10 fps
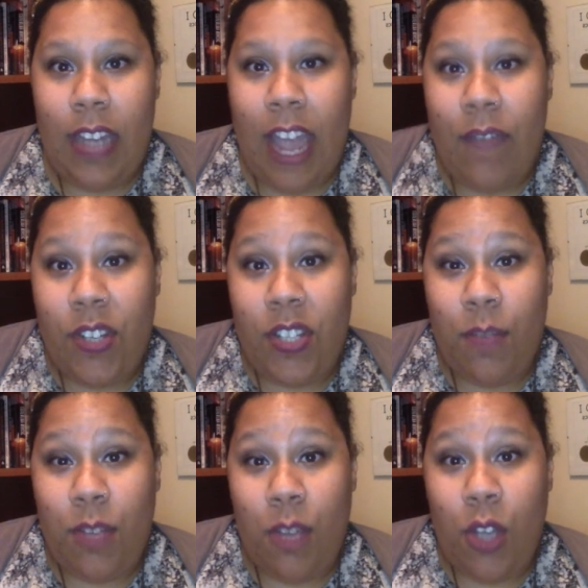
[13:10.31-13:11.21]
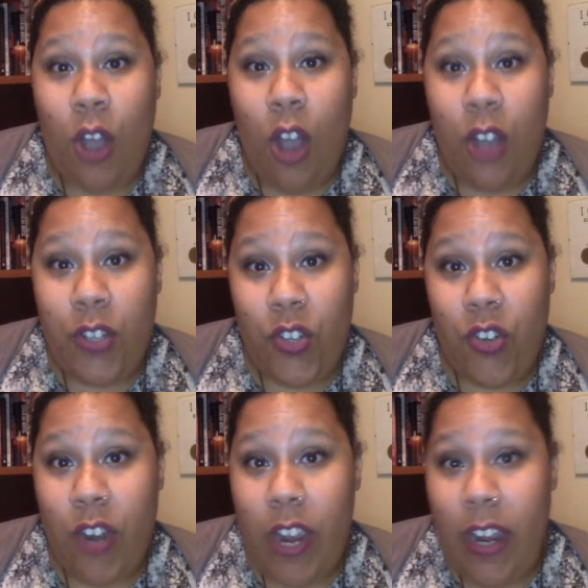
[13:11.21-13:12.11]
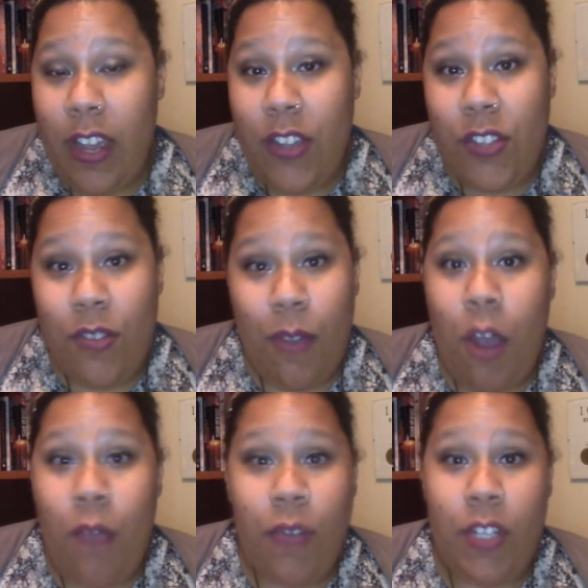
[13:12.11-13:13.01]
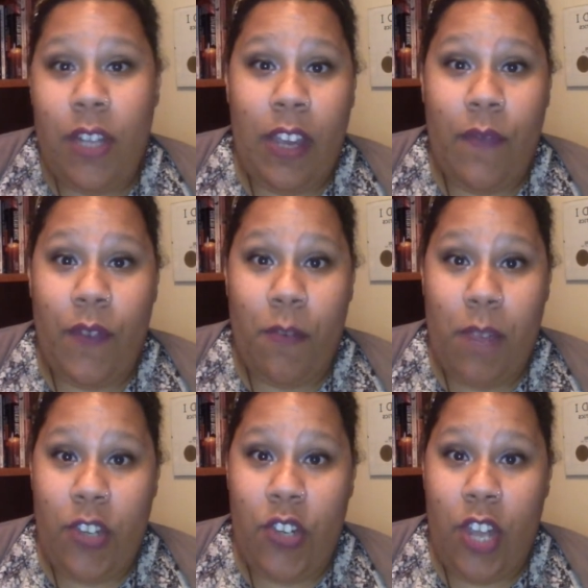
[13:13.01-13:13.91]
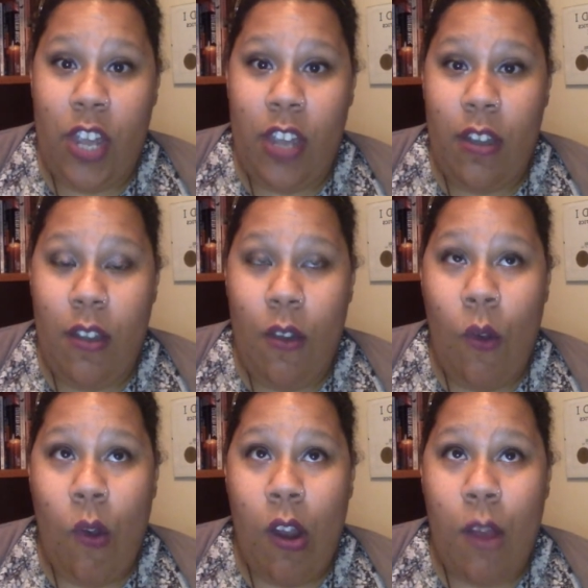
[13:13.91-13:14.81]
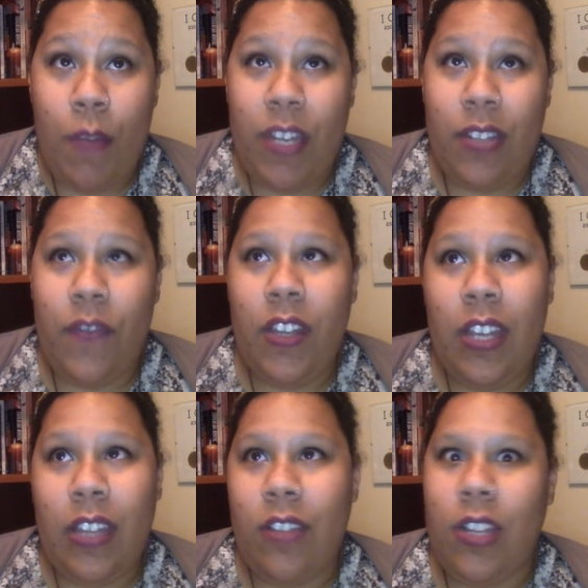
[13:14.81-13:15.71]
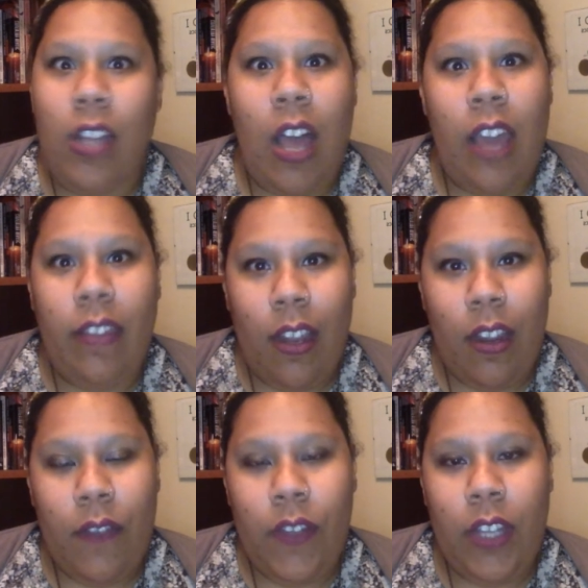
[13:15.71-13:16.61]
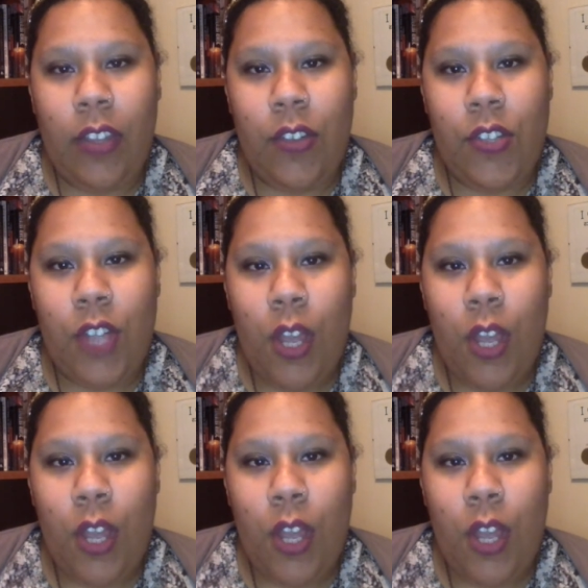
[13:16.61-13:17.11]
I have to sometimes concentrate so I'm not receiving information, or because I feel like there's a line there. I feel like there's